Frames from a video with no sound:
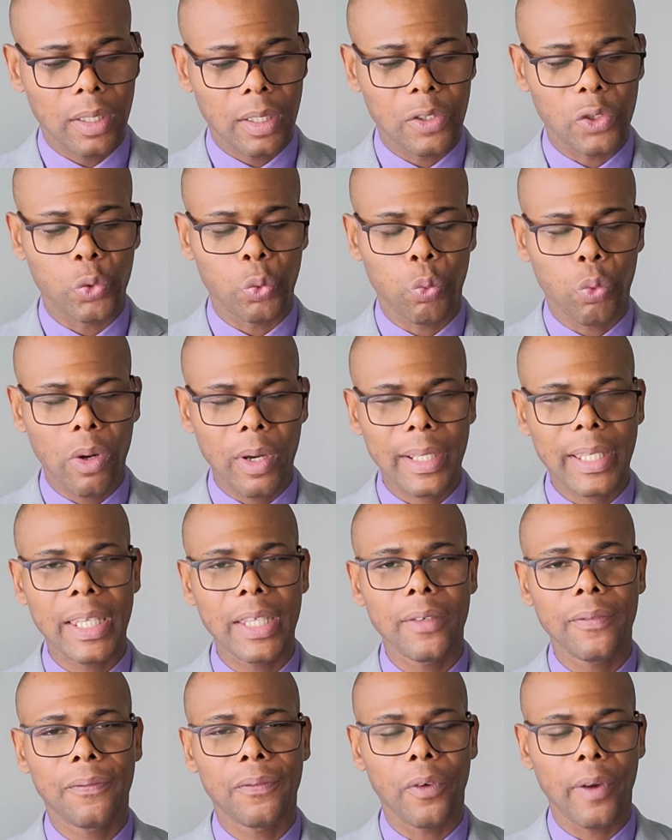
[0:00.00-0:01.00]
is
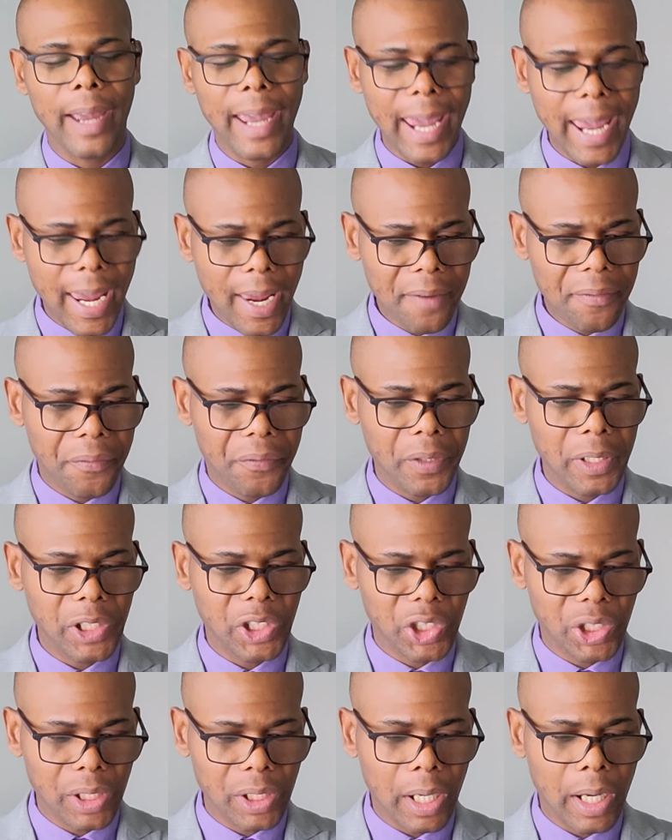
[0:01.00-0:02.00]
working for every
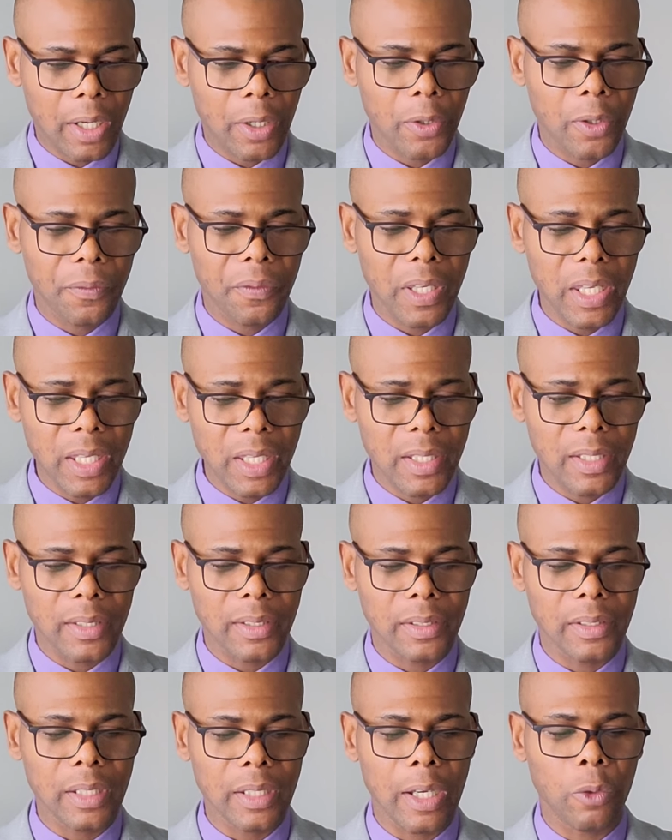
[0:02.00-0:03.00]
child of
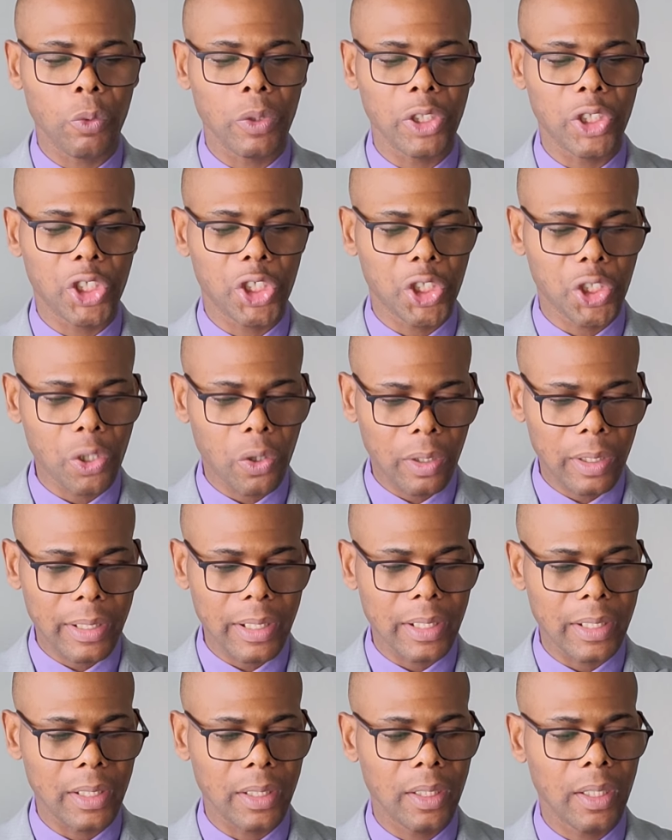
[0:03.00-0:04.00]
his, and will
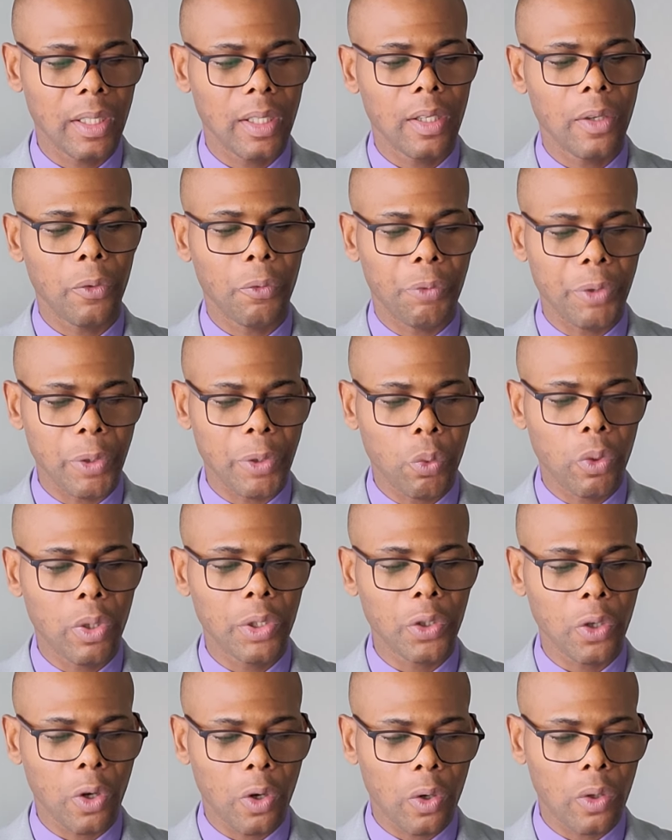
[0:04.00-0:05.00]
surely
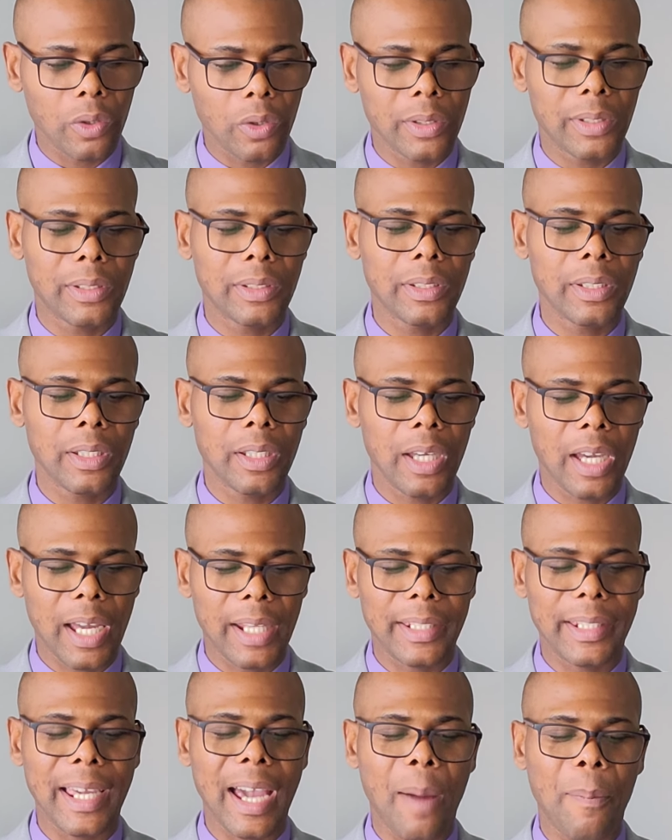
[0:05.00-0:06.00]
reward us
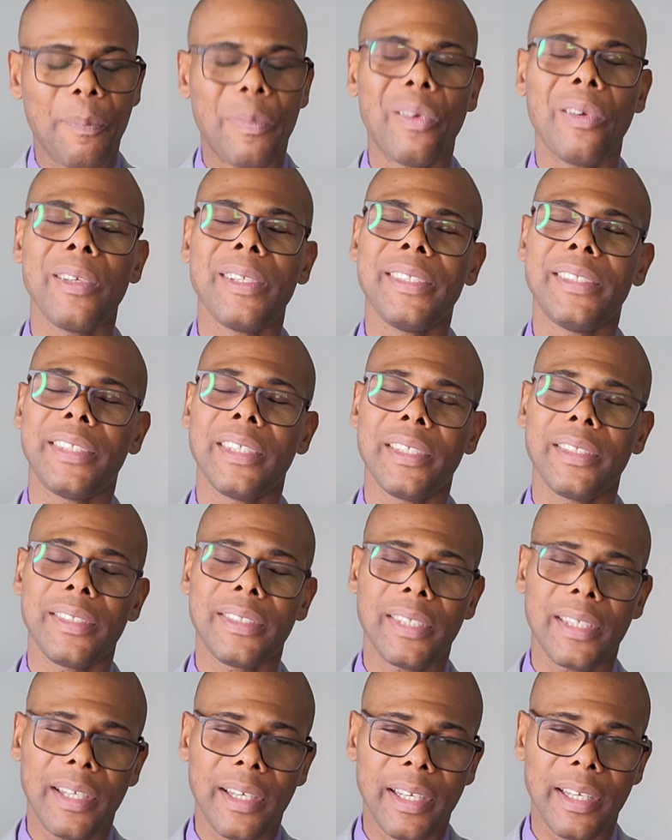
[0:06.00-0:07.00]
at the appointed
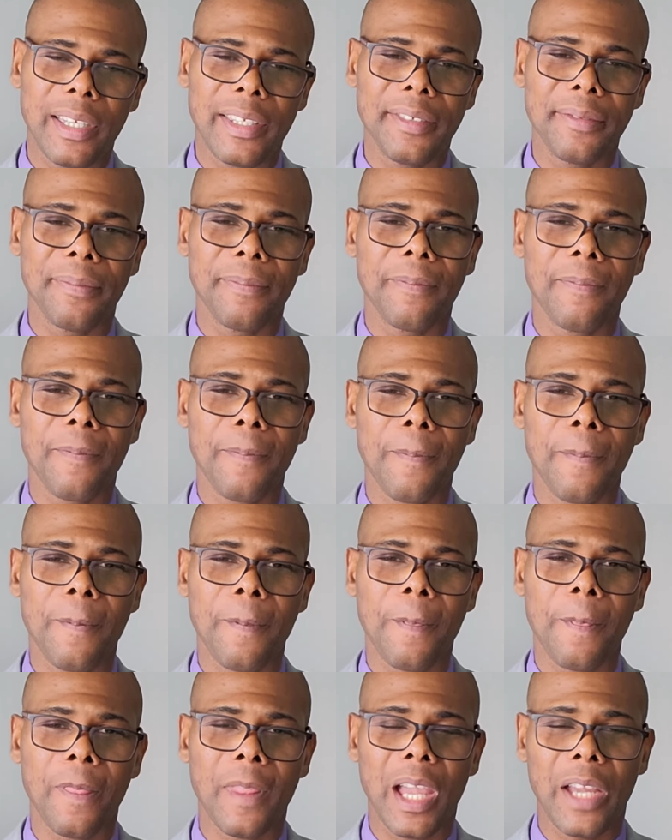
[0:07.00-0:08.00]
time.
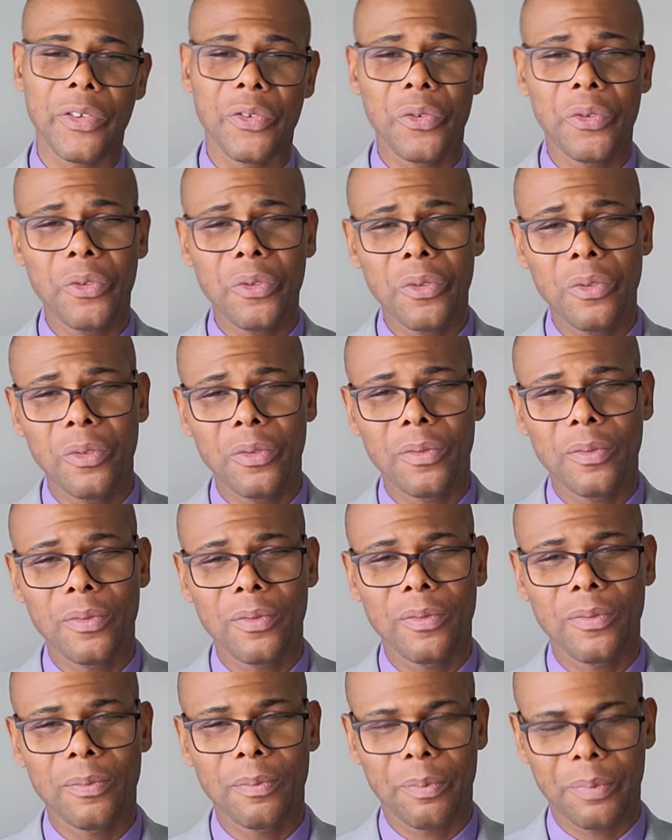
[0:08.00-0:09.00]
Are you
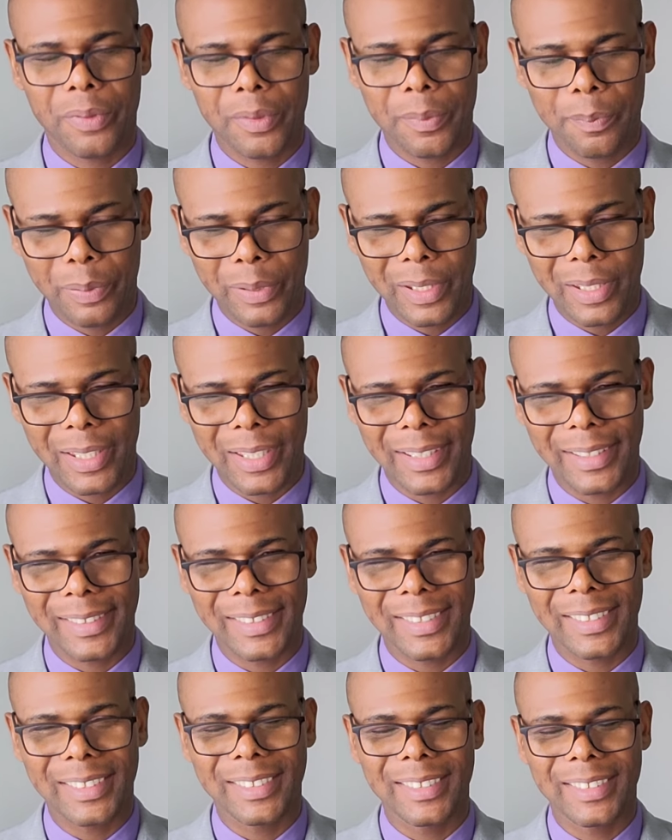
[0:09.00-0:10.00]
prepared?
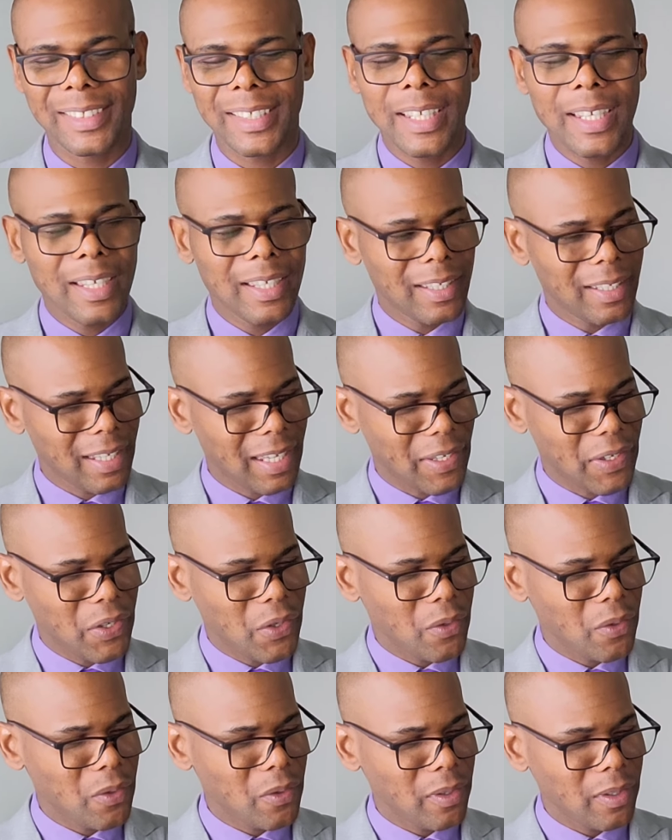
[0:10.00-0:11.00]
Are
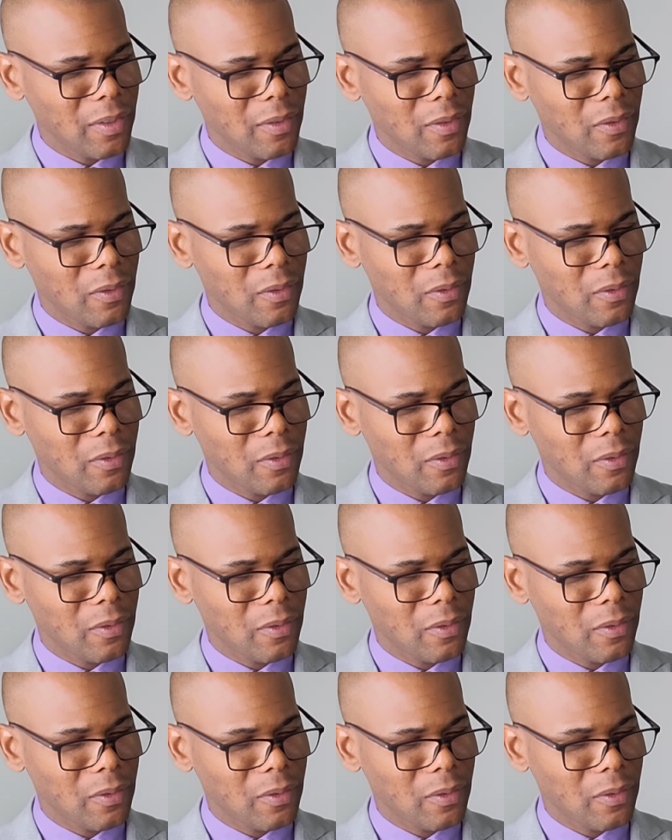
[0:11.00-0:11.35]
you